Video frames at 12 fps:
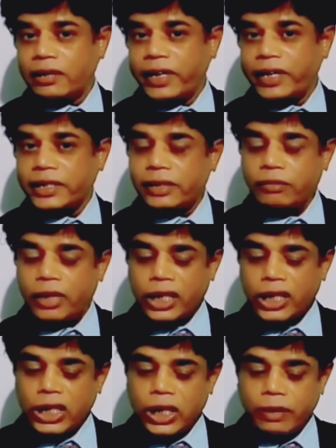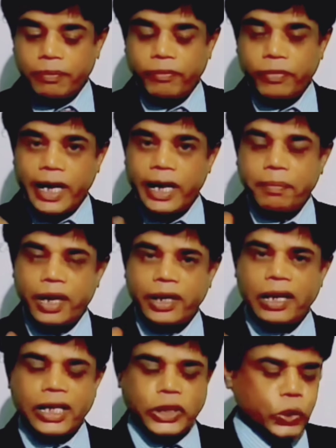surface, but dye
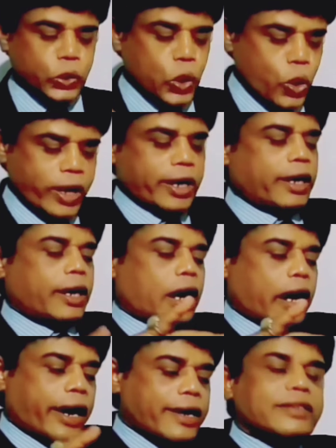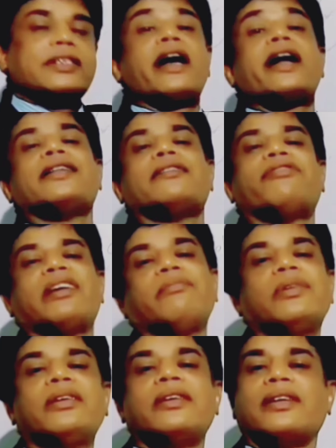particle has to go inside the
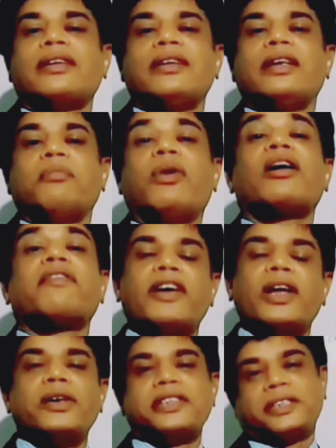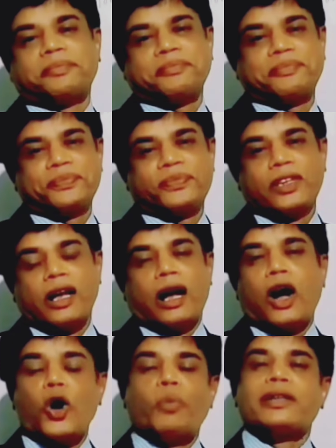fiber morphology.
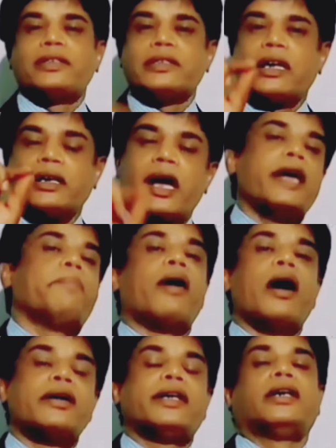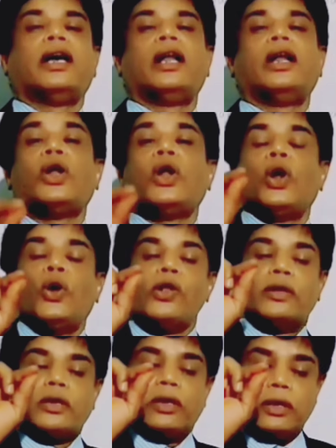How much the dye particle
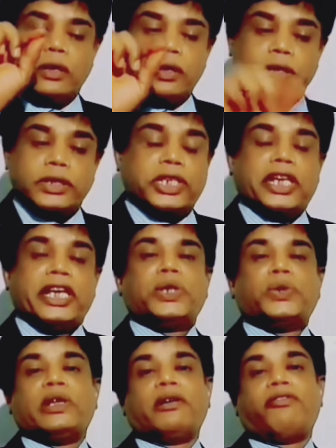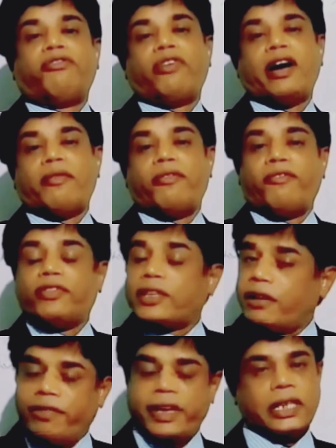sticking to the
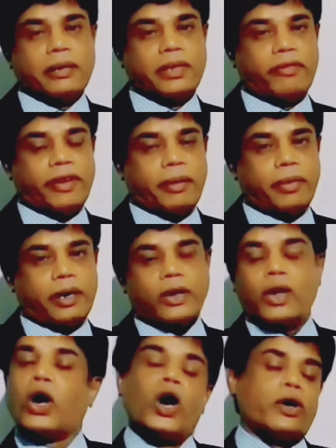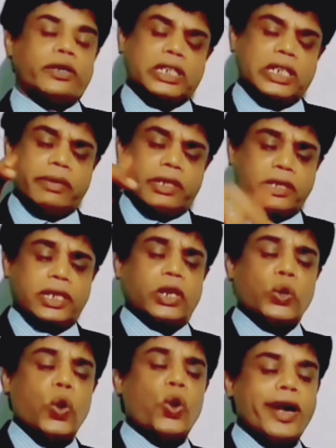surface of the fiber, or even
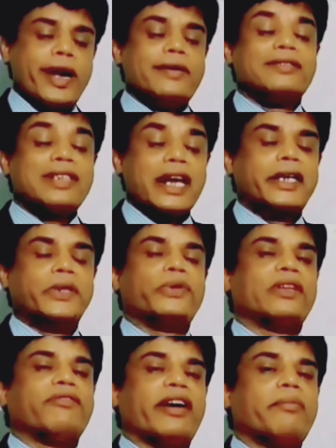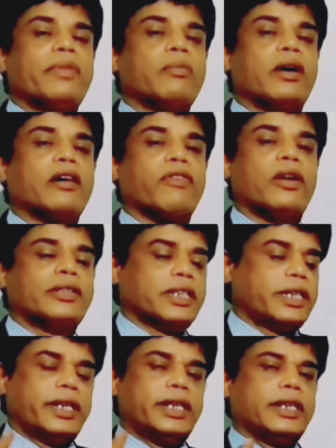still go inside into the fiber
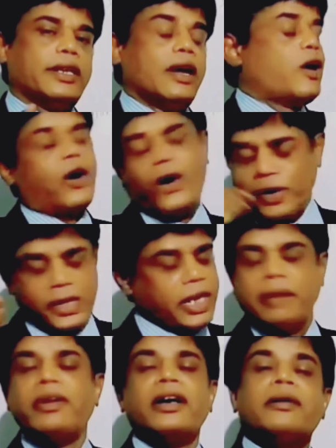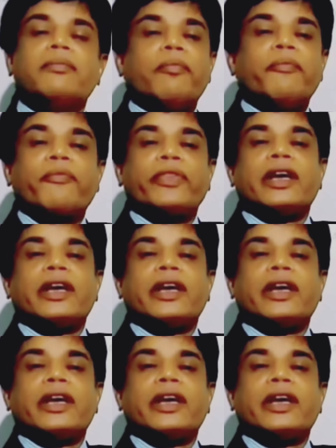morphology, or even